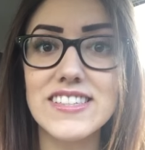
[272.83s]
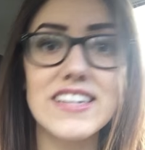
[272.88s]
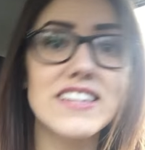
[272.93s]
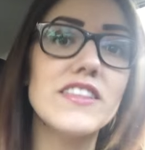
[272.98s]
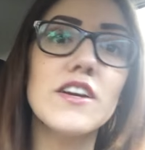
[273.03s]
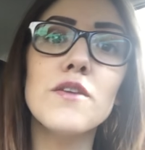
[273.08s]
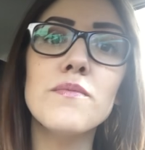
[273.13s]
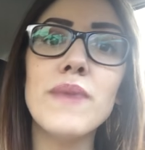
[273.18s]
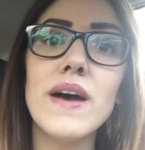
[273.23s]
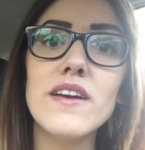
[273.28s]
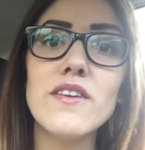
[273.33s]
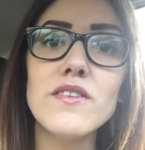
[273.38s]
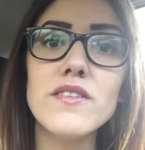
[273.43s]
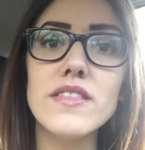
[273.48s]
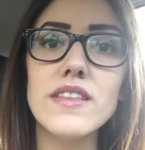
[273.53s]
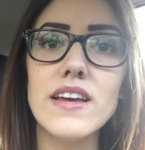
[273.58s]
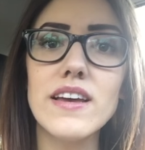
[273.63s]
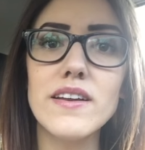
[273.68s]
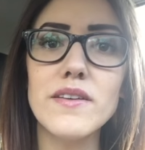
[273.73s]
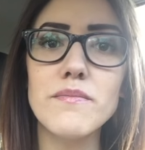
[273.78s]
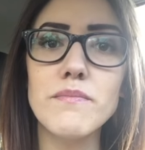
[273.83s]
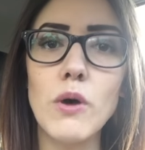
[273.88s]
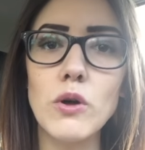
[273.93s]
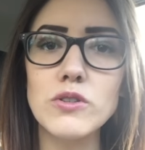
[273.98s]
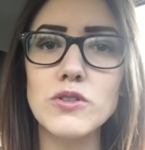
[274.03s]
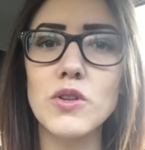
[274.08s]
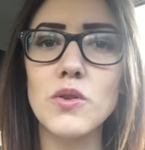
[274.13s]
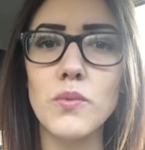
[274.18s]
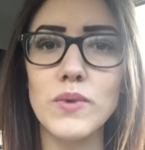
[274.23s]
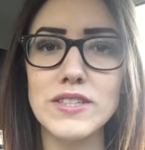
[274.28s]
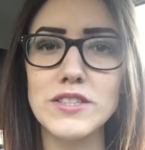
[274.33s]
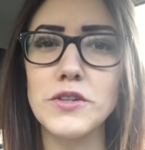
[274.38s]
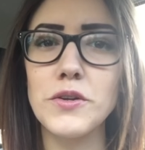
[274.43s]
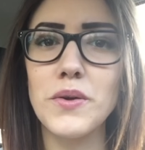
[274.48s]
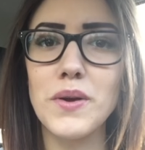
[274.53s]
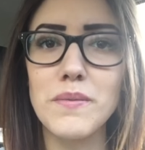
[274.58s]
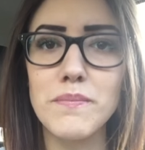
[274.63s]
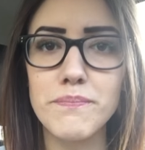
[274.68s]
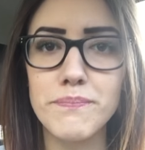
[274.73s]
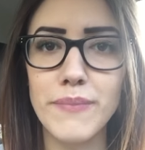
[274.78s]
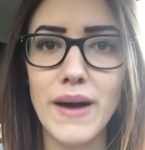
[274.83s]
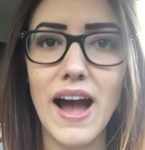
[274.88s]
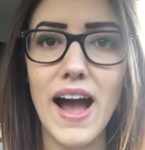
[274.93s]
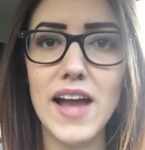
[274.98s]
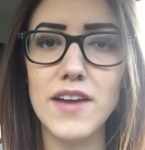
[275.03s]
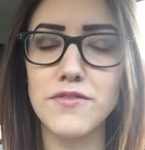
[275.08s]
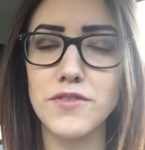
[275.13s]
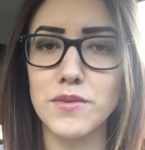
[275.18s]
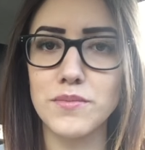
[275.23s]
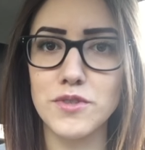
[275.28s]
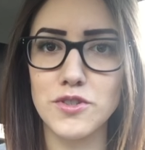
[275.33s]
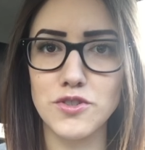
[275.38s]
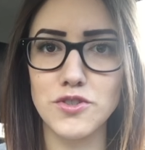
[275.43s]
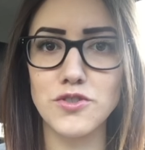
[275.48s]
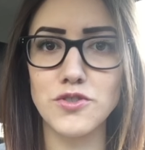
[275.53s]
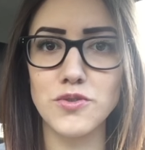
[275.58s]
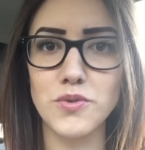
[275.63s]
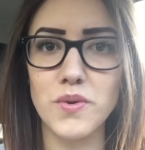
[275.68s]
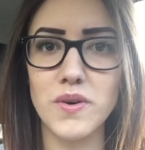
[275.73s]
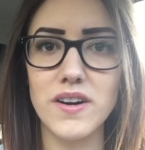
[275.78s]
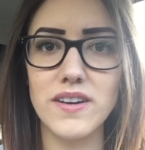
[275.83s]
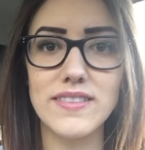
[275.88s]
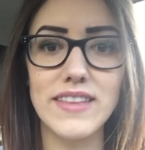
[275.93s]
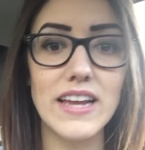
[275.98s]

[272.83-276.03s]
Like they're better than most of the ones that you can buy from the store.